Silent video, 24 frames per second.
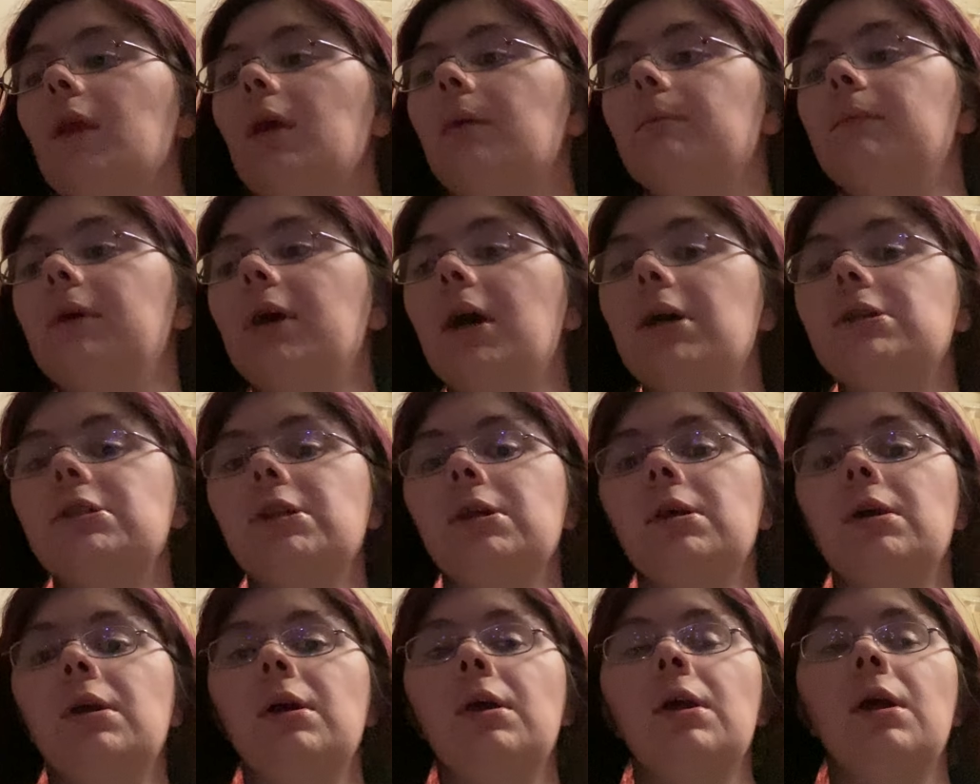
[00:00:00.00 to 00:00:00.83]

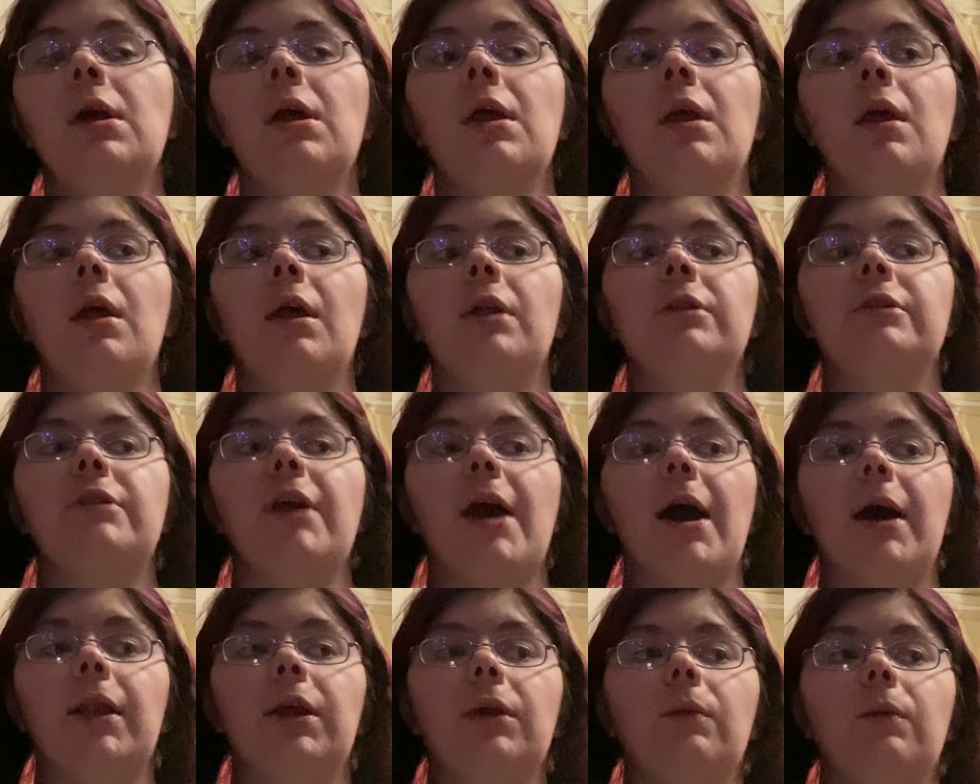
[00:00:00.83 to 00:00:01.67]
Because
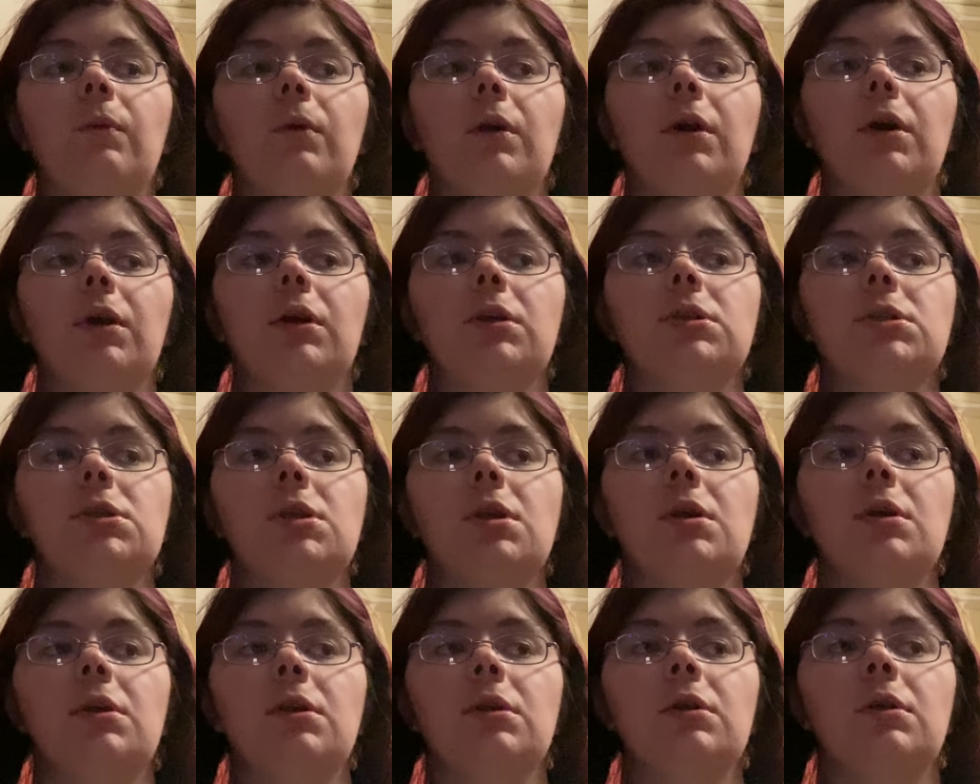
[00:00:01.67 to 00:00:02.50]
Daddy works
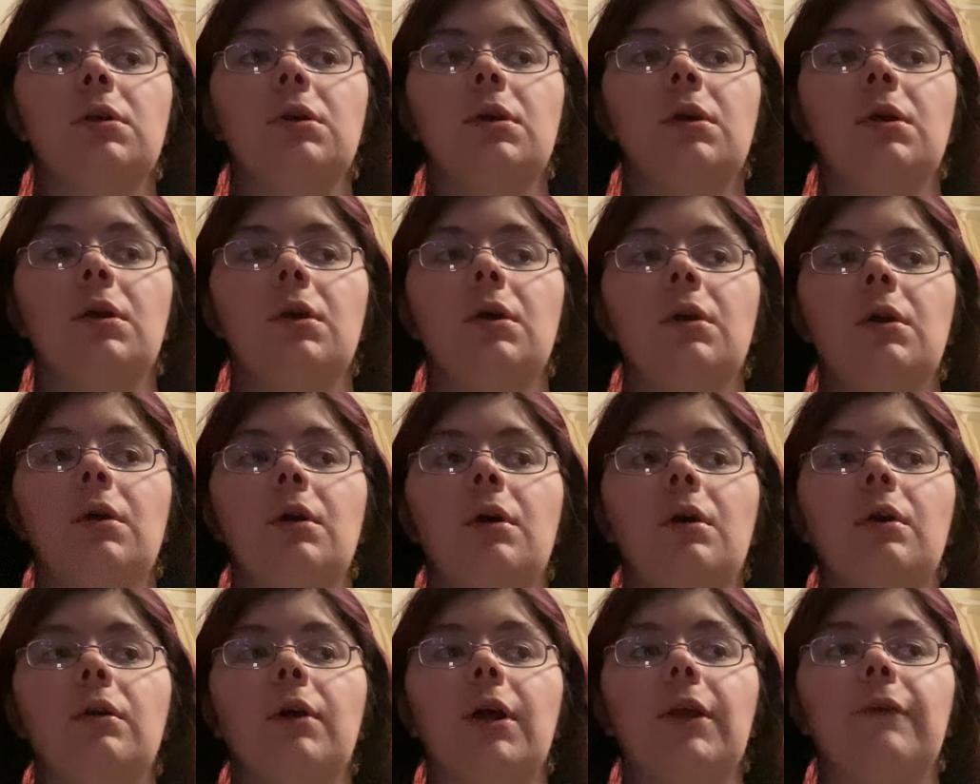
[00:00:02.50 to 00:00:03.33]

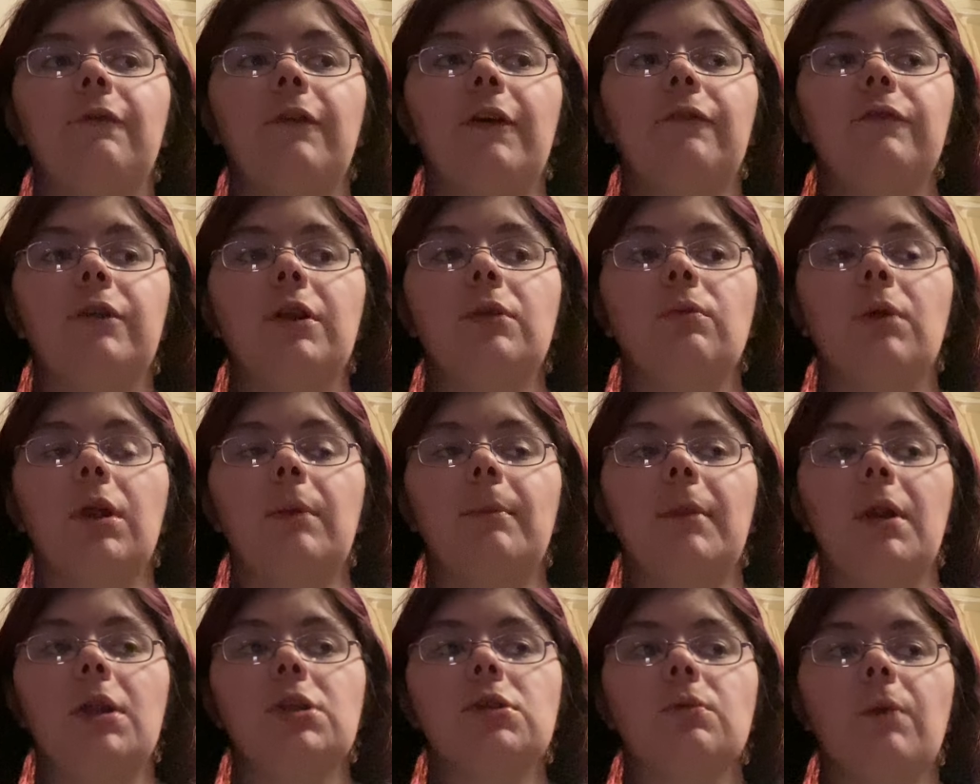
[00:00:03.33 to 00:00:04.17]
like 15, 20
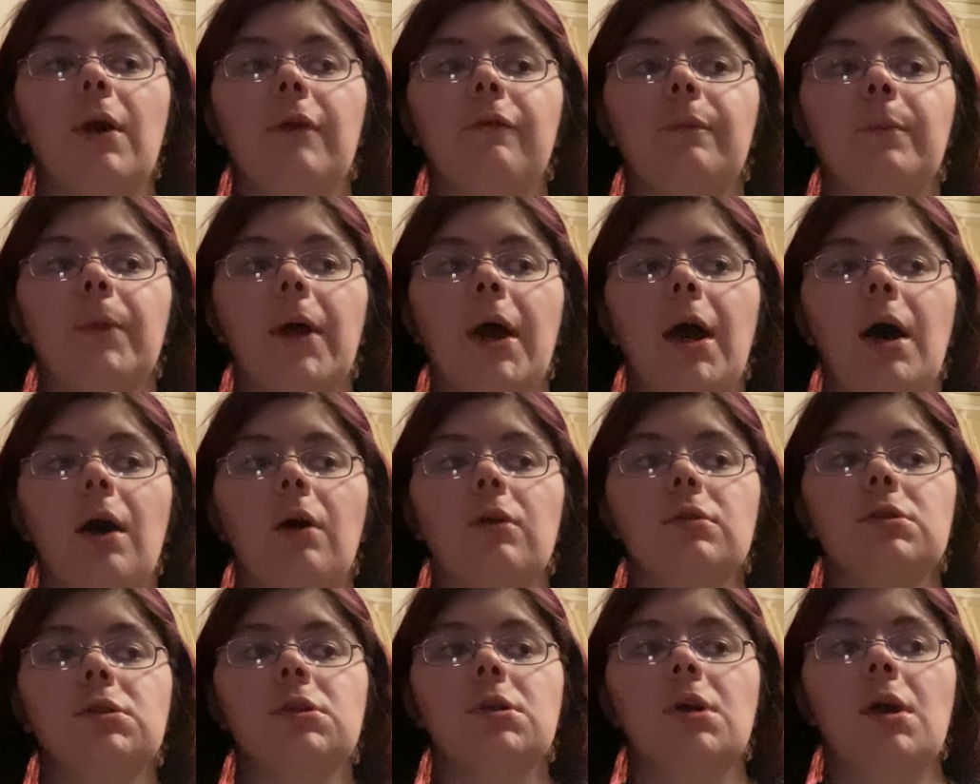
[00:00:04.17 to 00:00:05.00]
minutes away from the
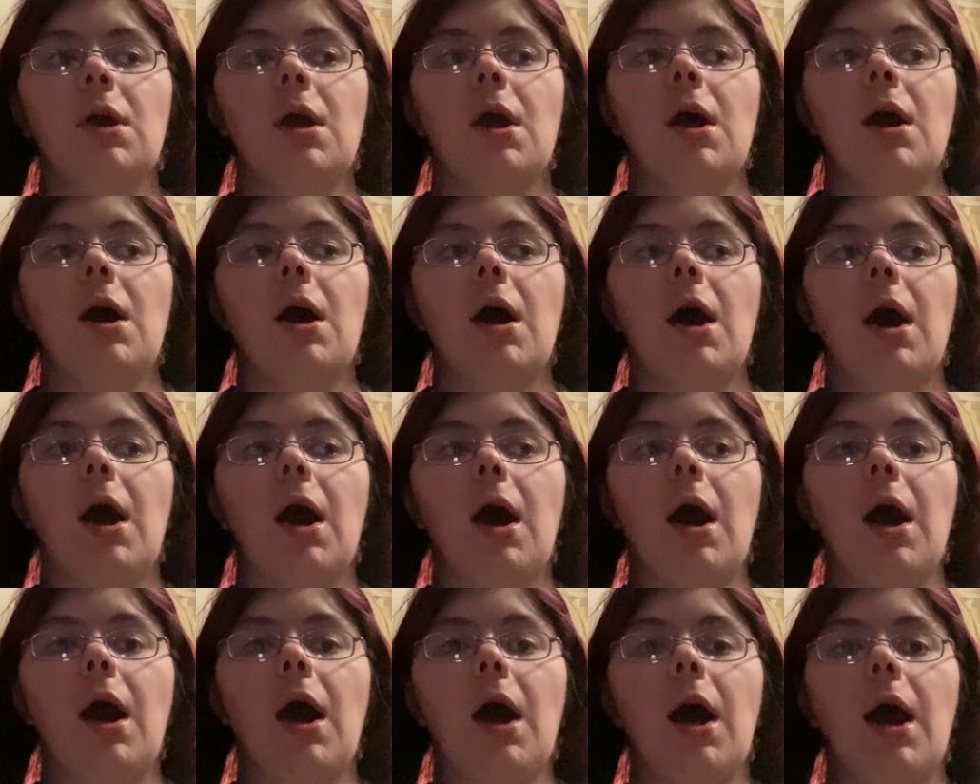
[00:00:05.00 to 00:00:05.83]
house.
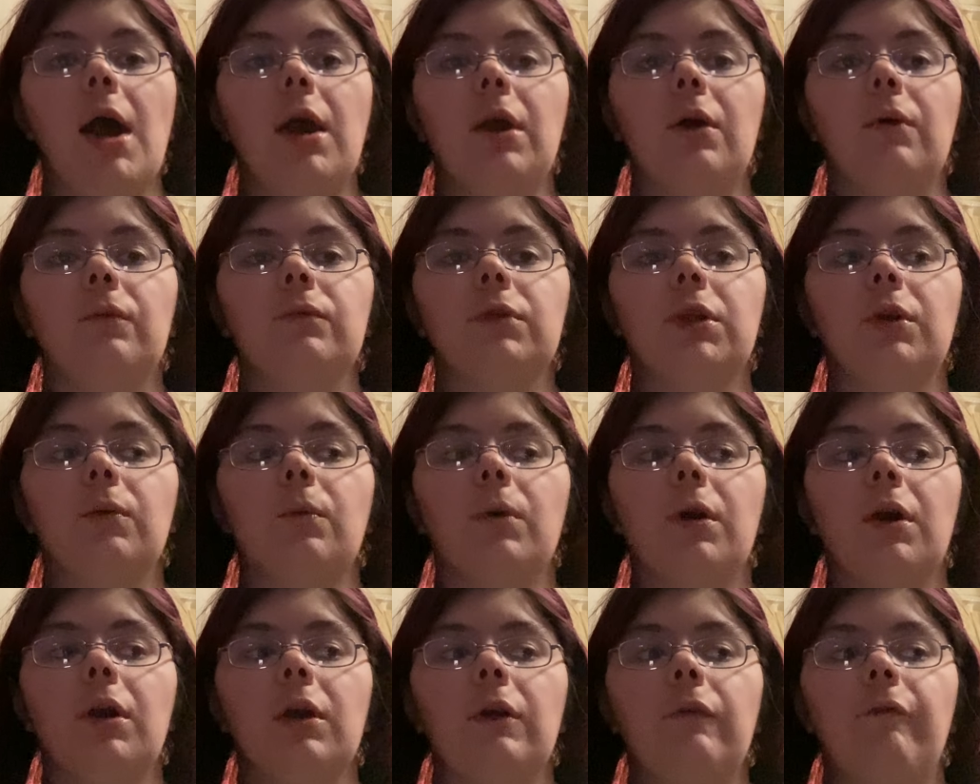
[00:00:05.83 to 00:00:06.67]
I only
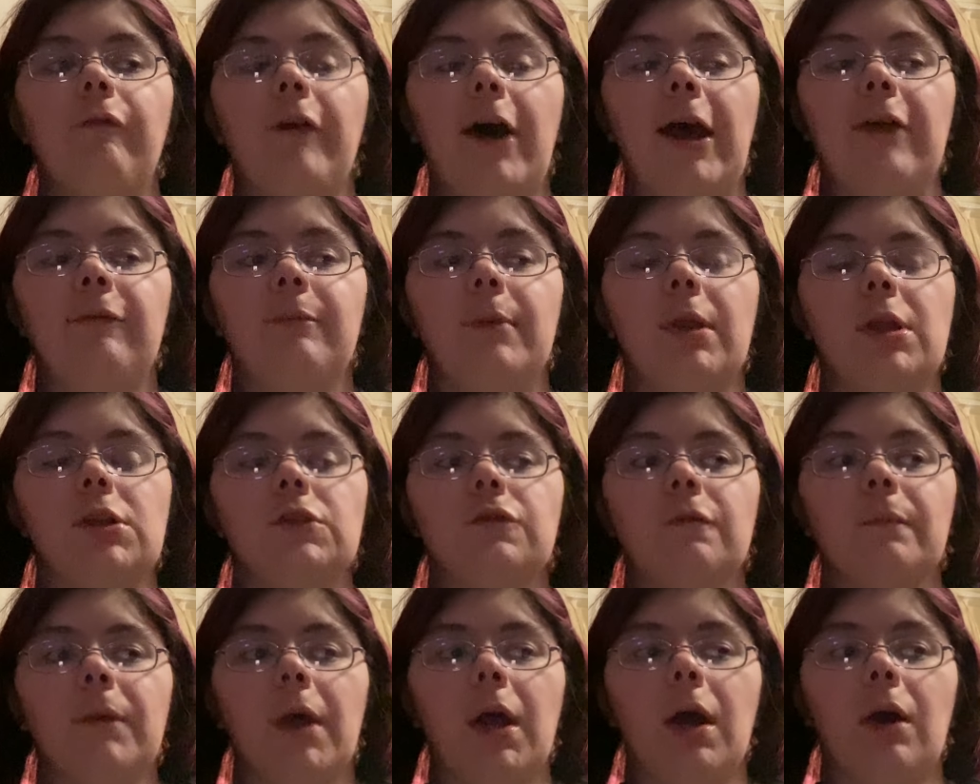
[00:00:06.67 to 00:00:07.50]
work 5 minutes
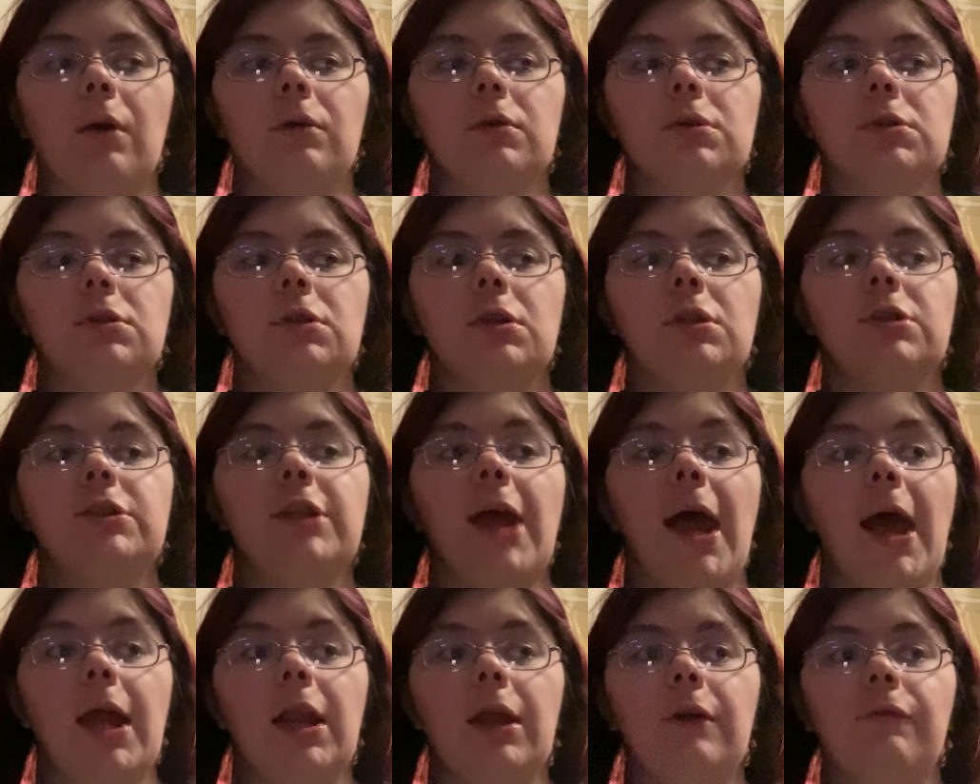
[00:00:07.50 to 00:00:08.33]
from the house.
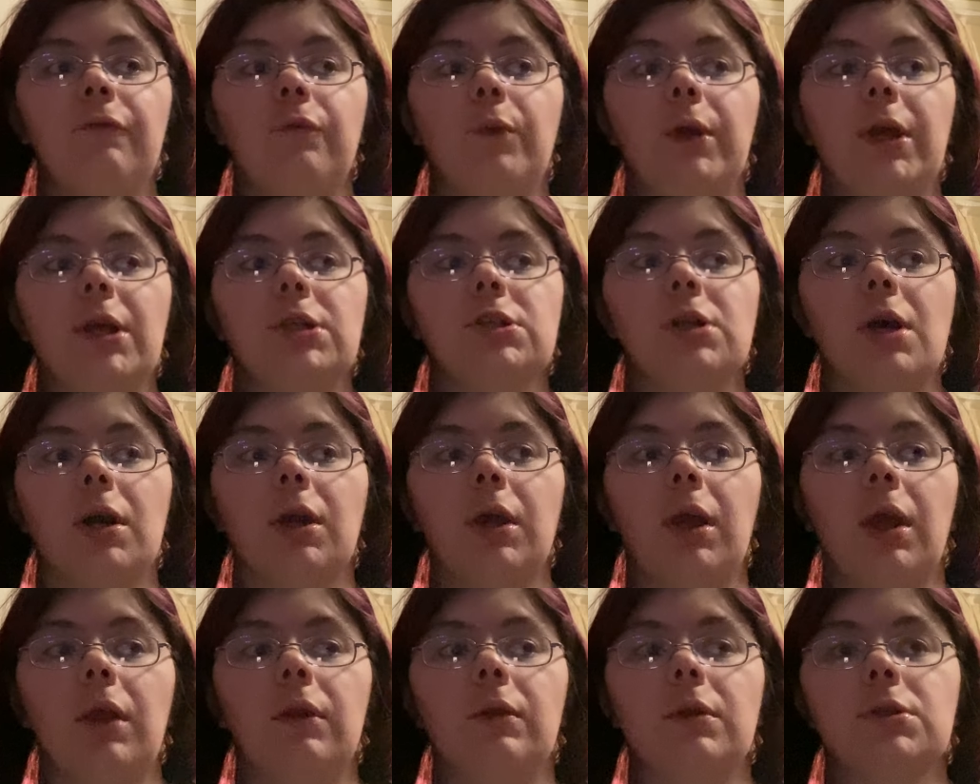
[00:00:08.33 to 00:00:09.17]
10 if we are stuck
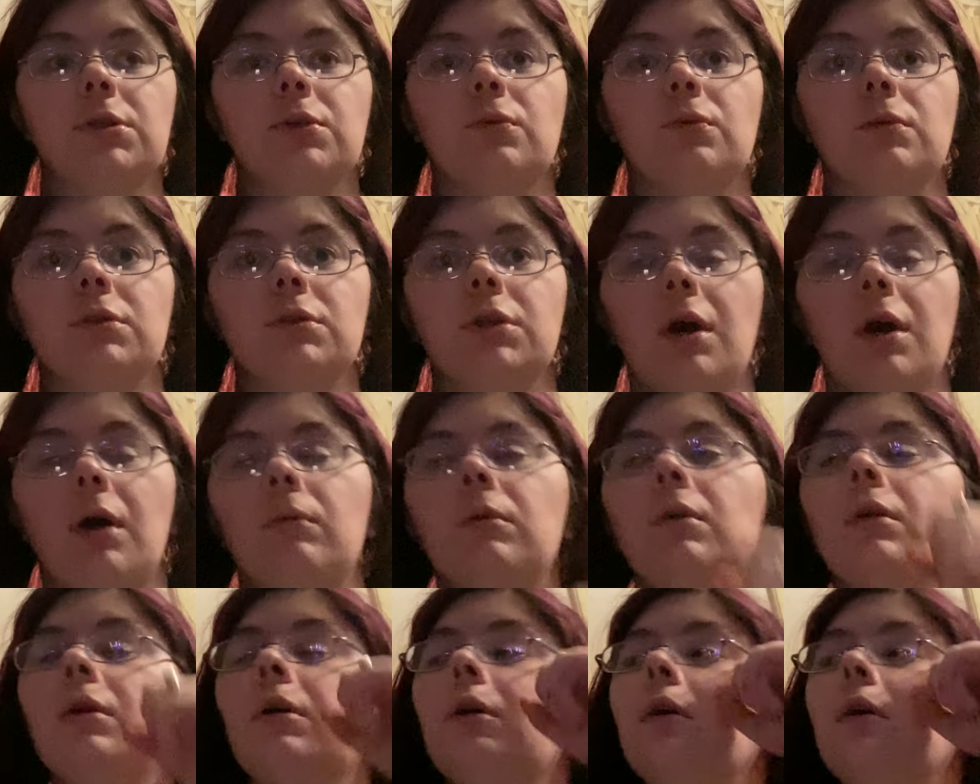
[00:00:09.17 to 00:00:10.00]
in the school zone